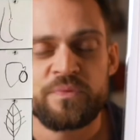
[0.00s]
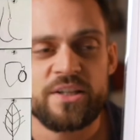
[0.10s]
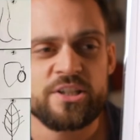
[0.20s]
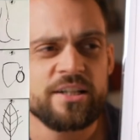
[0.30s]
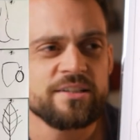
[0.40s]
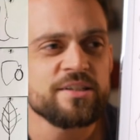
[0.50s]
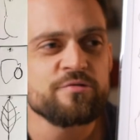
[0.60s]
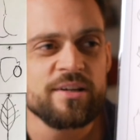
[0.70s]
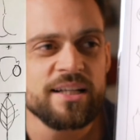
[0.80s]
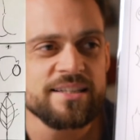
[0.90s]
And she does these
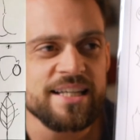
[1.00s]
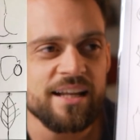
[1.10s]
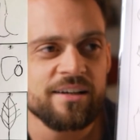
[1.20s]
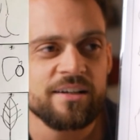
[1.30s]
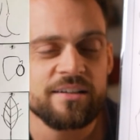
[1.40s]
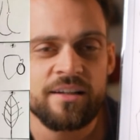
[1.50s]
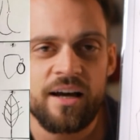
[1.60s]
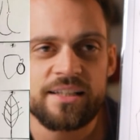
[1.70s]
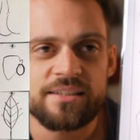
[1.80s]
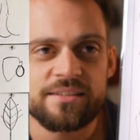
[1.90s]
really delicate,
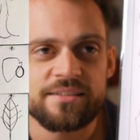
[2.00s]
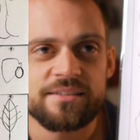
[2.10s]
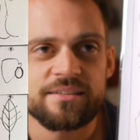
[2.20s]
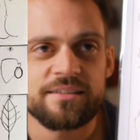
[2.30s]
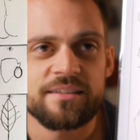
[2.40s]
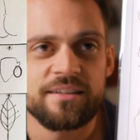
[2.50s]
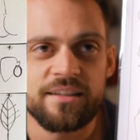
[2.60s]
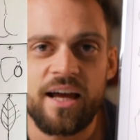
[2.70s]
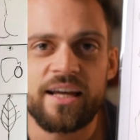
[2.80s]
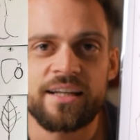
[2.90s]
nice,
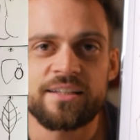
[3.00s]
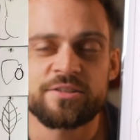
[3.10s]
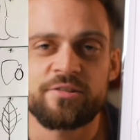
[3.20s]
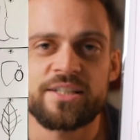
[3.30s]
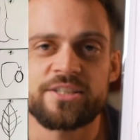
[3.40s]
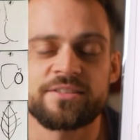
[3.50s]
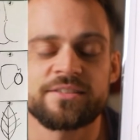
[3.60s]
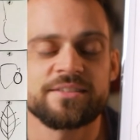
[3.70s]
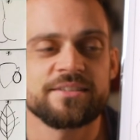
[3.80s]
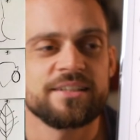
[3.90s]
light
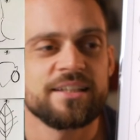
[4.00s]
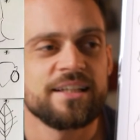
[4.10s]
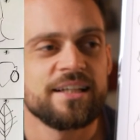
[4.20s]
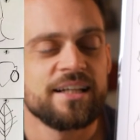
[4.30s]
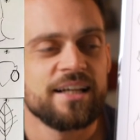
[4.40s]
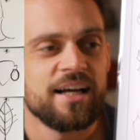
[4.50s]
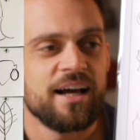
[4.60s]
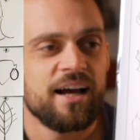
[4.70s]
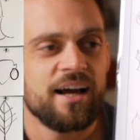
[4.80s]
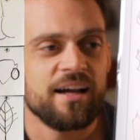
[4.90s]
illustrations.
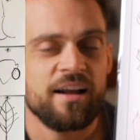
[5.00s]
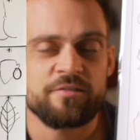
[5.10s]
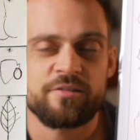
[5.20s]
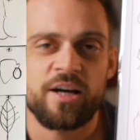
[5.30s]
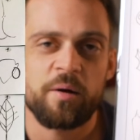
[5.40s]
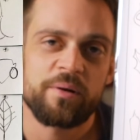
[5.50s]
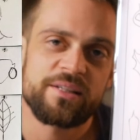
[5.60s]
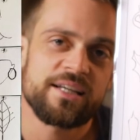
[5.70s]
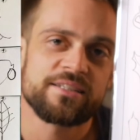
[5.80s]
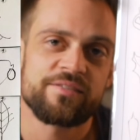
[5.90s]
And after a couple of
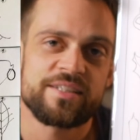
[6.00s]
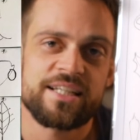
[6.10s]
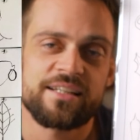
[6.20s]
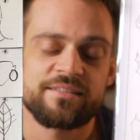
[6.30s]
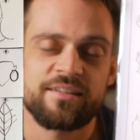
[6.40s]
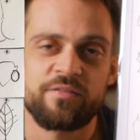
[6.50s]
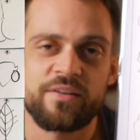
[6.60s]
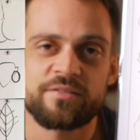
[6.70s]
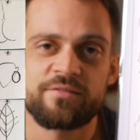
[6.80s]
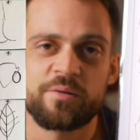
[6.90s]
days of intense stuff,
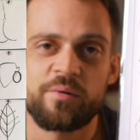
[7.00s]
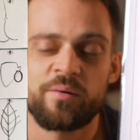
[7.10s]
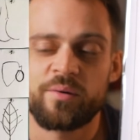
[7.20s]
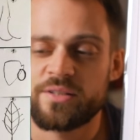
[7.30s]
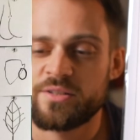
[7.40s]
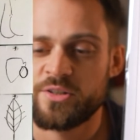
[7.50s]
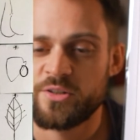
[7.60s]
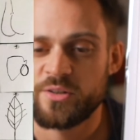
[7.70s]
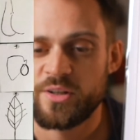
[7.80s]
that's really what I wanted to do.